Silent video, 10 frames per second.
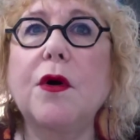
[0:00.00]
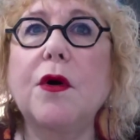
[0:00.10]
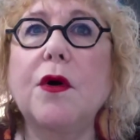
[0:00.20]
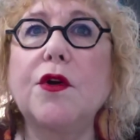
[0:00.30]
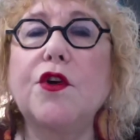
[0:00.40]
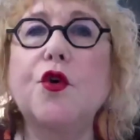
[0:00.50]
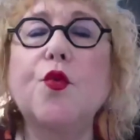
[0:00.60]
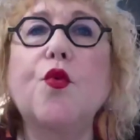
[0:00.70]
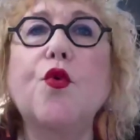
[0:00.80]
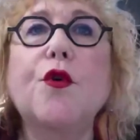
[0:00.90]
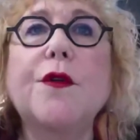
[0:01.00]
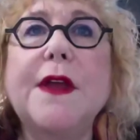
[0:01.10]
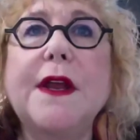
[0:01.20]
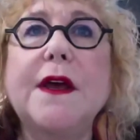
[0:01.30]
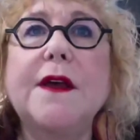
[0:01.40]

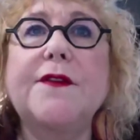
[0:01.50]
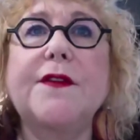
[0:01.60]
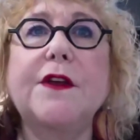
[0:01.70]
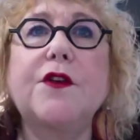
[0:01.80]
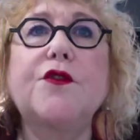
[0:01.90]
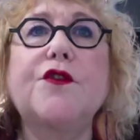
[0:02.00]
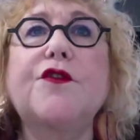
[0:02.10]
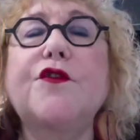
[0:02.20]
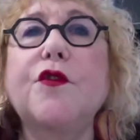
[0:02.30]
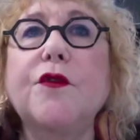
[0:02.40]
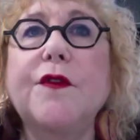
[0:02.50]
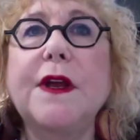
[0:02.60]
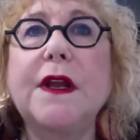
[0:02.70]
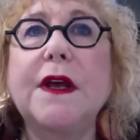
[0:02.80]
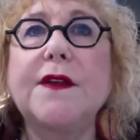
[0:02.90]
worthiness and your
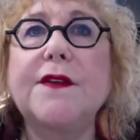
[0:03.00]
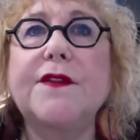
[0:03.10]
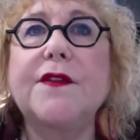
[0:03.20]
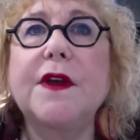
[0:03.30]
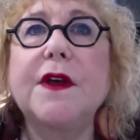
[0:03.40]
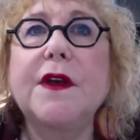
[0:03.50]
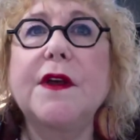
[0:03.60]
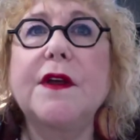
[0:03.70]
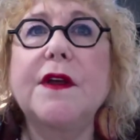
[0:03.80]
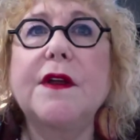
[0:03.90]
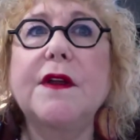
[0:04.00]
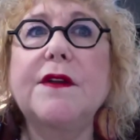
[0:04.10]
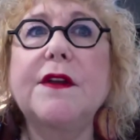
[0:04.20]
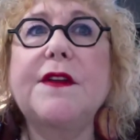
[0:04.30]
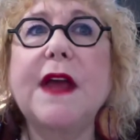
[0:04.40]
deservingness
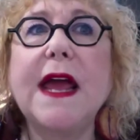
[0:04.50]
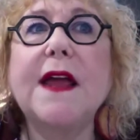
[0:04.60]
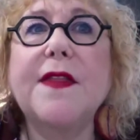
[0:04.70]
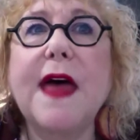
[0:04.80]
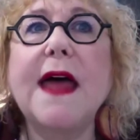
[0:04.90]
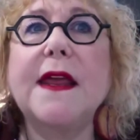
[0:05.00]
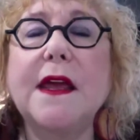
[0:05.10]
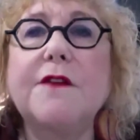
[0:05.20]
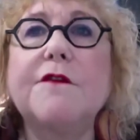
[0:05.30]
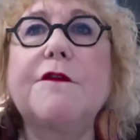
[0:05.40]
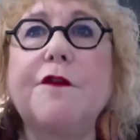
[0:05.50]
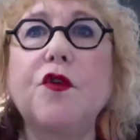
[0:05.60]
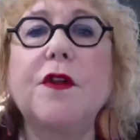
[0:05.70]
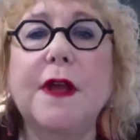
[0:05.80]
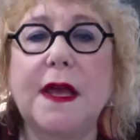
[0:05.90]
to take that in fully?